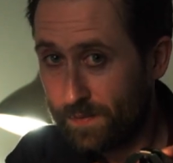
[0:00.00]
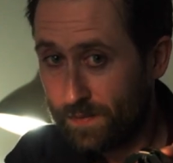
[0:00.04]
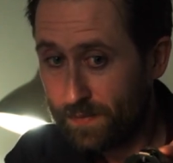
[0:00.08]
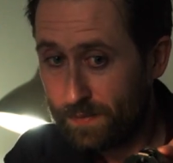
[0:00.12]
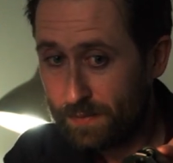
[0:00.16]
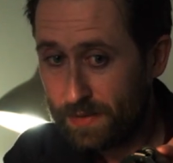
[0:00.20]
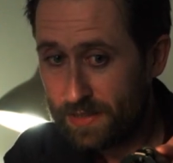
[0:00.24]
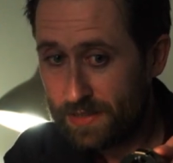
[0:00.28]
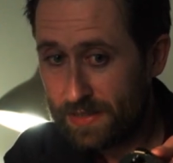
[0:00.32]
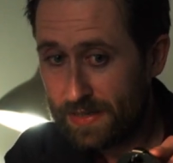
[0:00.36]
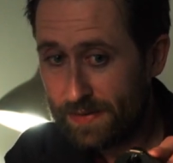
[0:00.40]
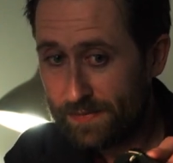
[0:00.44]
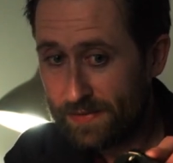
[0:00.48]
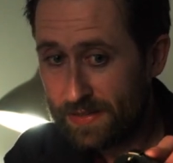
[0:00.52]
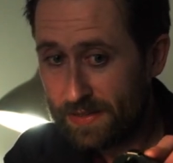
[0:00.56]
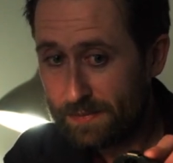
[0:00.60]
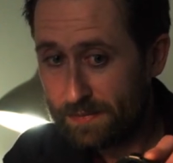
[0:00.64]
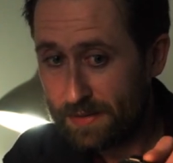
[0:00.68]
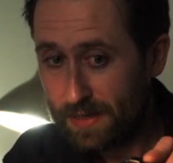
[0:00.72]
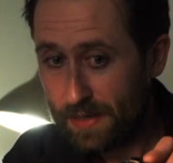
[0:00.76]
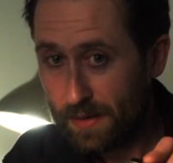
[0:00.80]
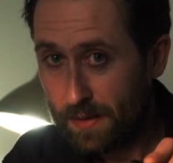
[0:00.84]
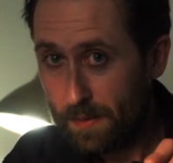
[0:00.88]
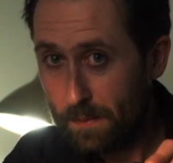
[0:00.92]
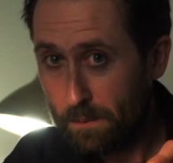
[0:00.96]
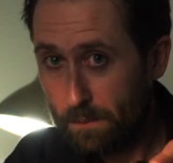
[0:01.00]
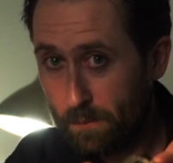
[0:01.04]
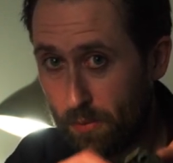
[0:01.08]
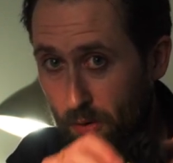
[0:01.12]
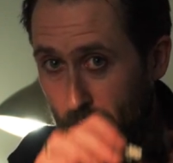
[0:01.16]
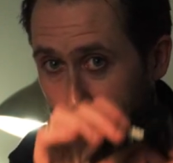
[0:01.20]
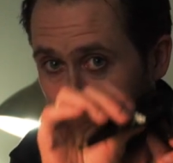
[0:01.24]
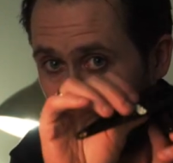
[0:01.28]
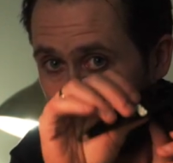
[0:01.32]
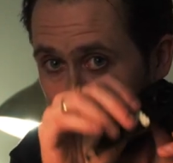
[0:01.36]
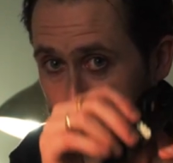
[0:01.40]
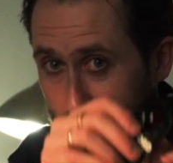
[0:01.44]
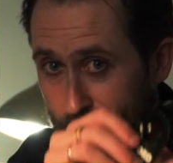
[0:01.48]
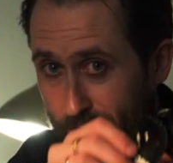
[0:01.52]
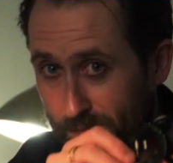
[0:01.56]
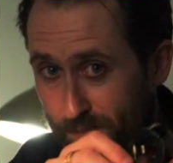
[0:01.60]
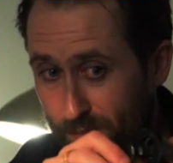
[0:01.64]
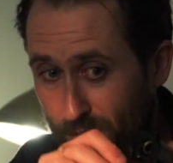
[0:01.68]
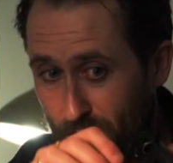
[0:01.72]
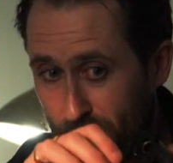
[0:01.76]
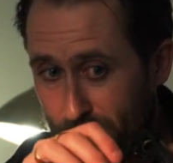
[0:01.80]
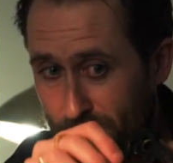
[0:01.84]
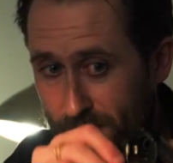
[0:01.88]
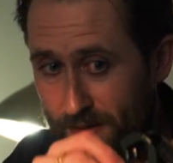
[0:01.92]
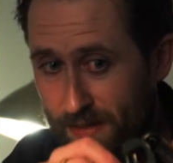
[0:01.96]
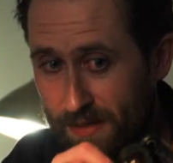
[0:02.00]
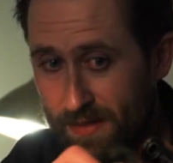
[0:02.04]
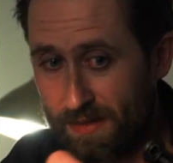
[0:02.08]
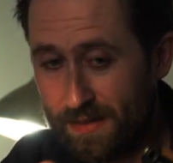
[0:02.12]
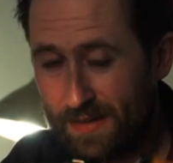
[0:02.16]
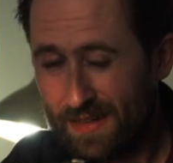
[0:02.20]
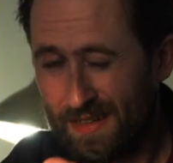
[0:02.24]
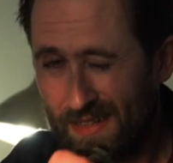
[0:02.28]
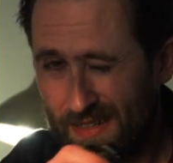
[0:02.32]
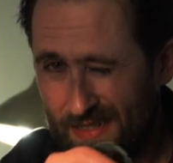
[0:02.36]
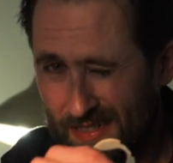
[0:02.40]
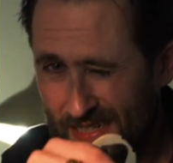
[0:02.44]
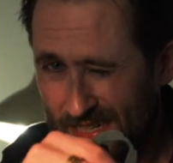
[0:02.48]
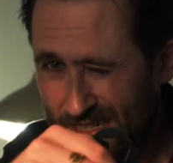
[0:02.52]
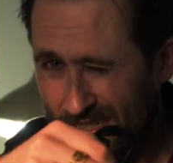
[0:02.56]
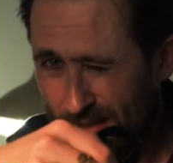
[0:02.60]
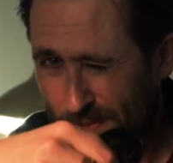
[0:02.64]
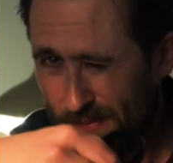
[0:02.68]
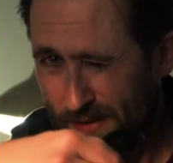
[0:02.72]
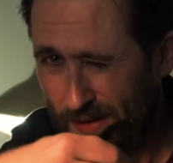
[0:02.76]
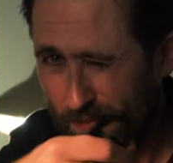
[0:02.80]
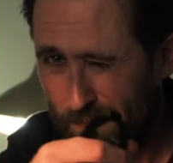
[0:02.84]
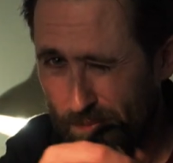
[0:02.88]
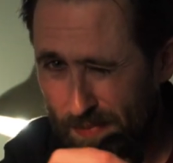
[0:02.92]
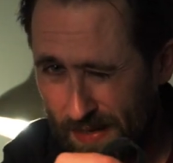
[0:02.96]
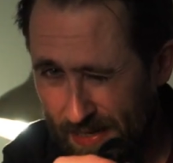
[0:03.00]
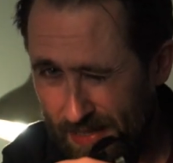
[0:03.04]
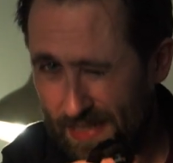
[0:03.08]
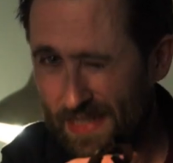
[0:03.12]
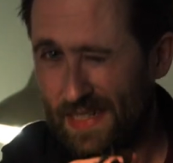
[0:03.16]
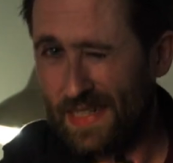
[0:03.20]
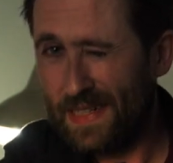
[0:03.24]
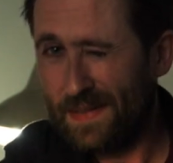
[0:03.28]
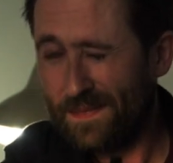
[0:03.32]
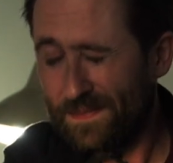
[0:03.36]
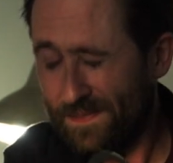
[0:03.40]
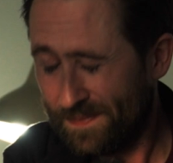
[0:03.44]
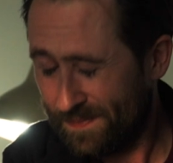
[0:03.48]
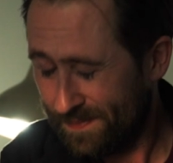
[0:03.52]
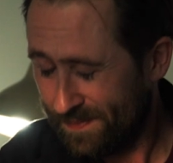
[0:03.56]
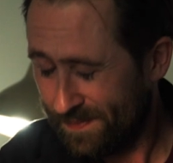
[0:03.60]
Imagine you're having some beer. Pop, pop. It takes a bit of bending,